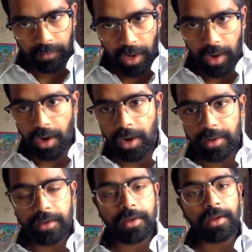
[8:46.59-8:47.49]

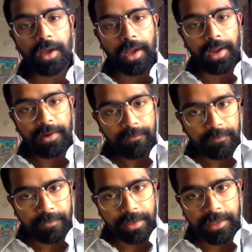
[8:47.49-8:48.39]
hard and a
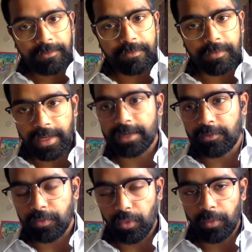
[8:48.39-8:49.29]
fairly flat
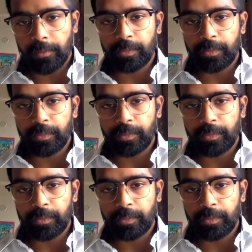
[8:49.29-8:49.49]
flow.